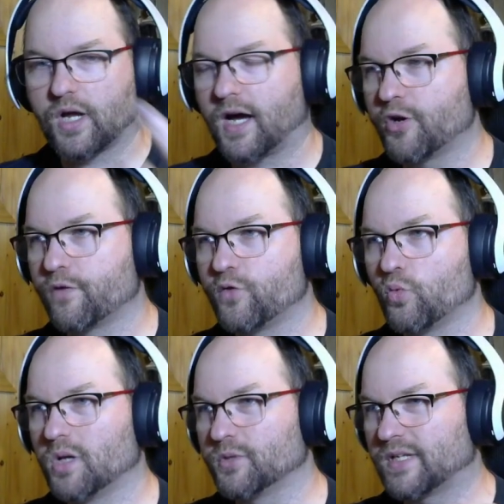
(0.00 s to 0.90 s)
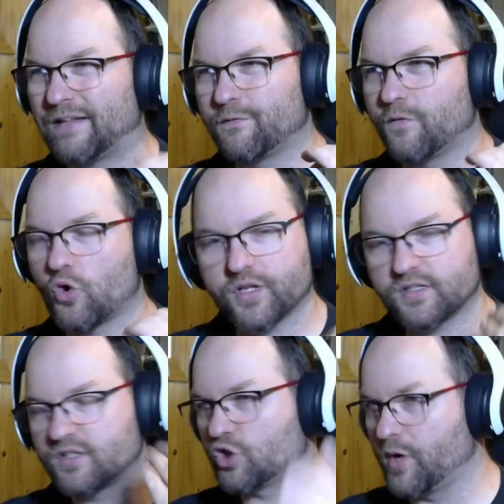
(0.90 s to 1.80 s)
one higher if you want, but at 4 it
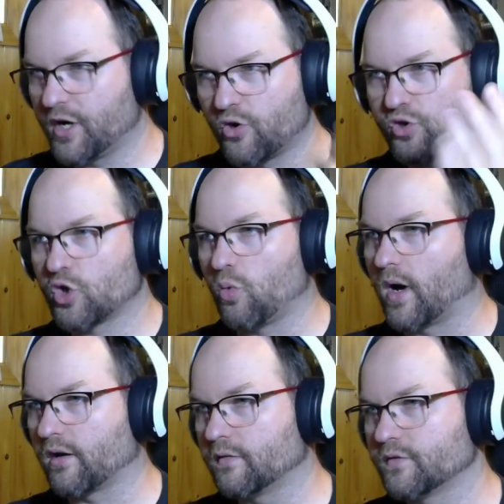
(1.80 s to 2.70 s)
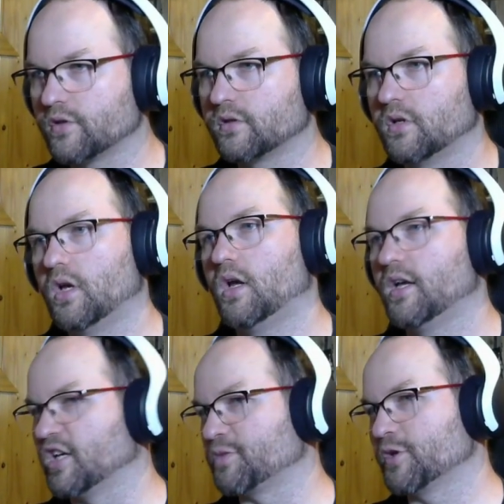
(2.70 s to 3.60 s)
triggers quite often,
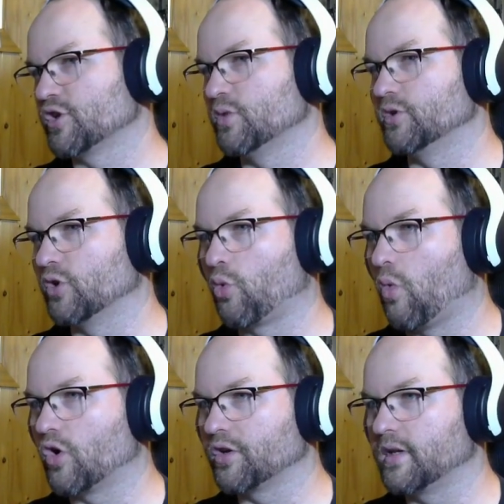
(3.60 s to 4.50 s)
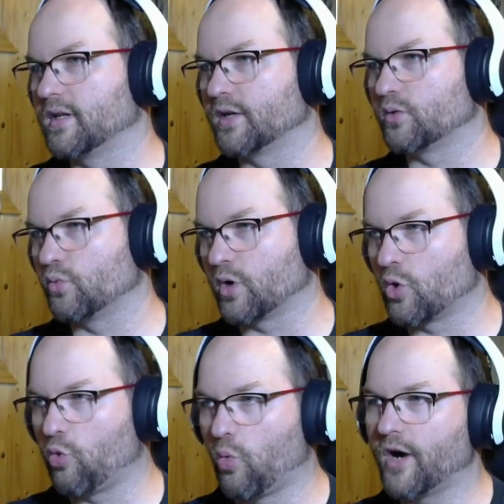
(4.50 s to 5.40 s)
especially with the quality that
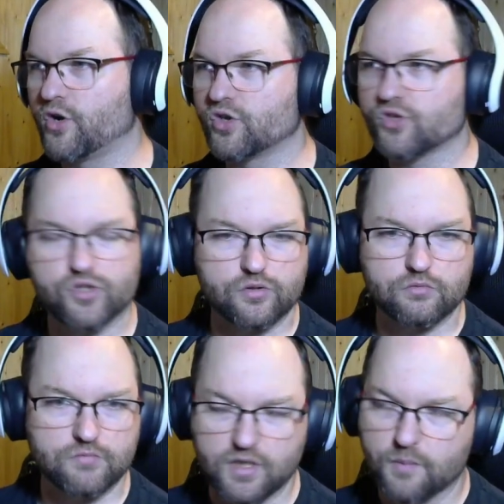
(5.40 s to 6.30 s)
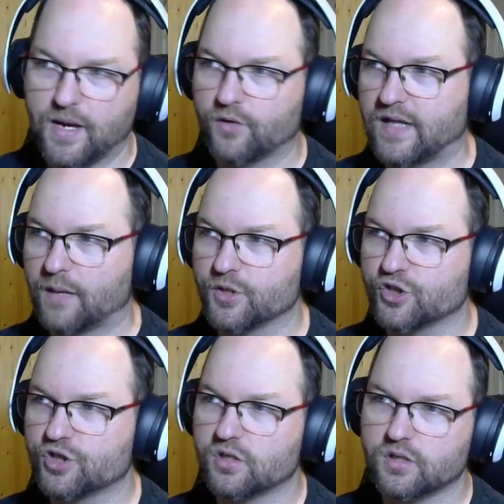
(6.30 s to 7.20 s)
requires the amount of
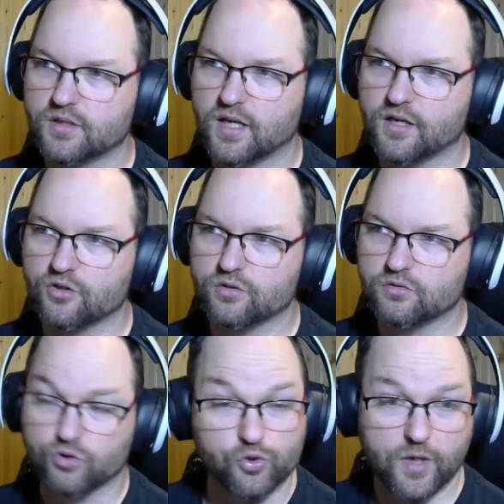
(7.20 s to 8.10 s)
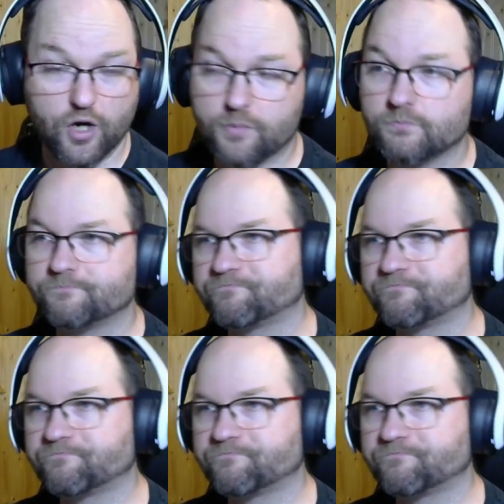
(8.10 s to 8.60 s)
damage taken to trigger.